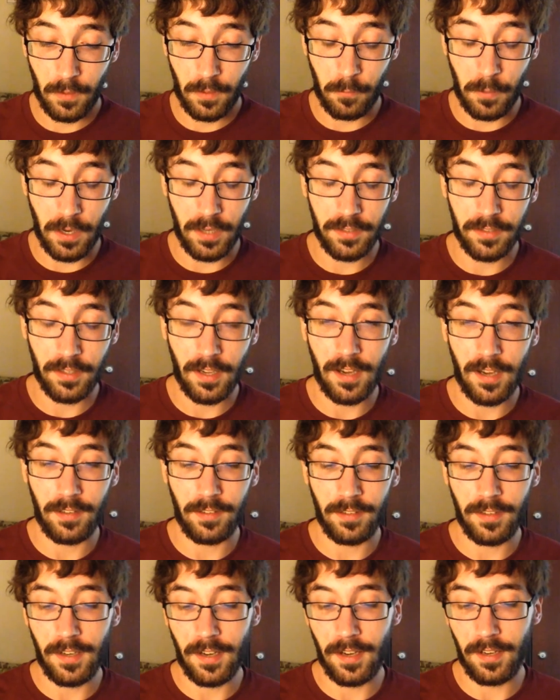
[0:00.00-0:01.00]
Wayside
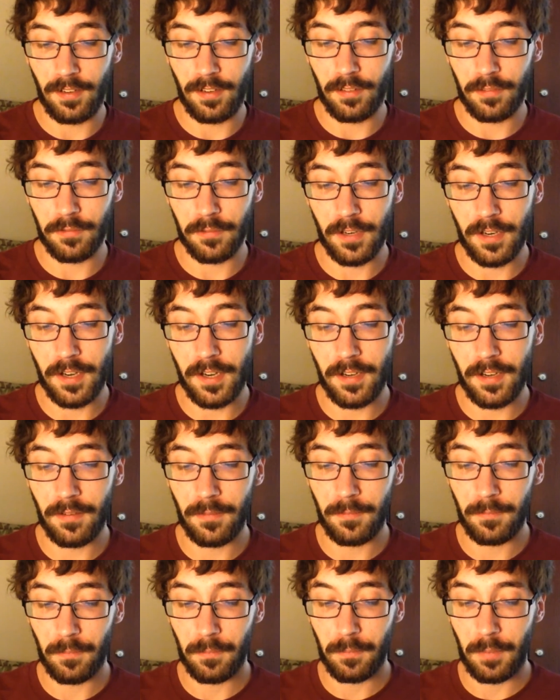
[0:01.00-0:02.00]
Lee 83.
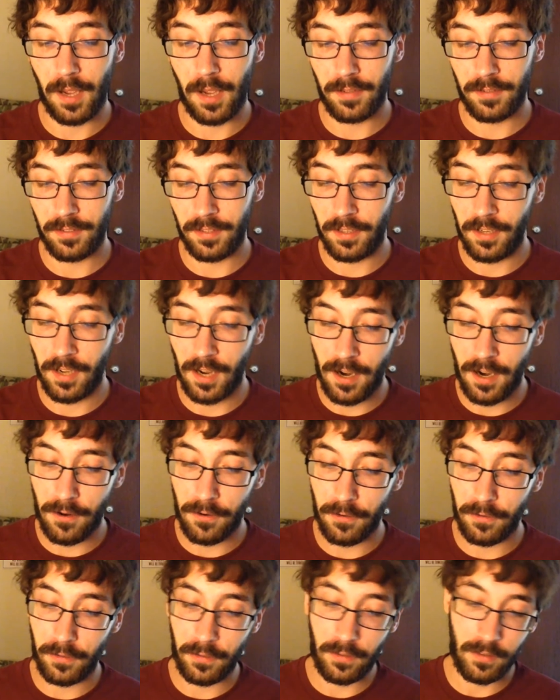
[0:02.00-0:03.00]
Patsy
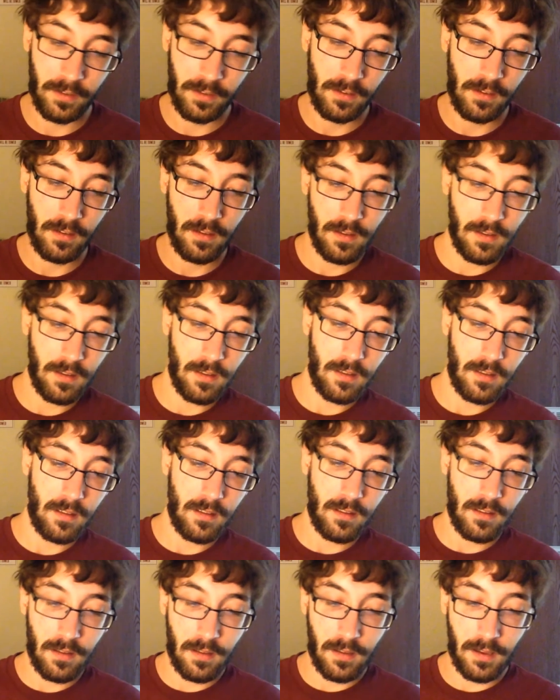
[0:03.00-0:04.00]
Carroll,
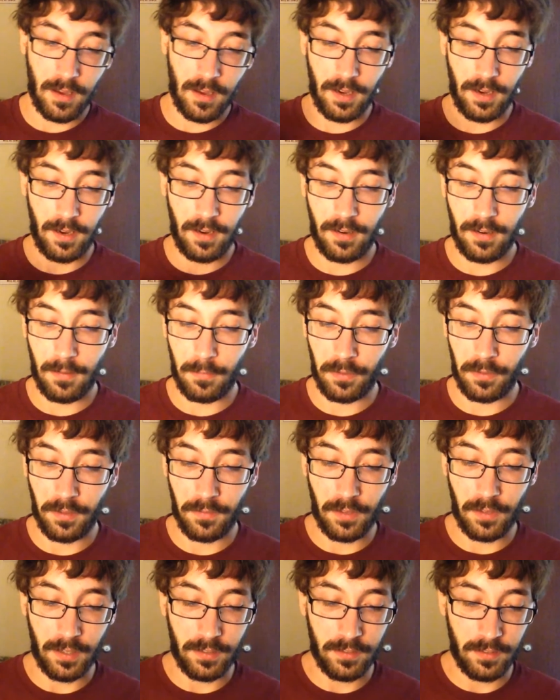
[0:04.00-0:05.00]
and I
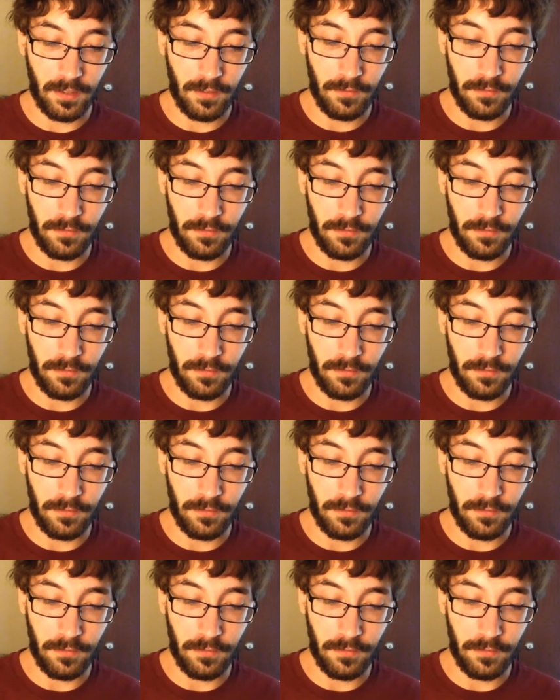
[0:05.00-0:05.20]
believe that's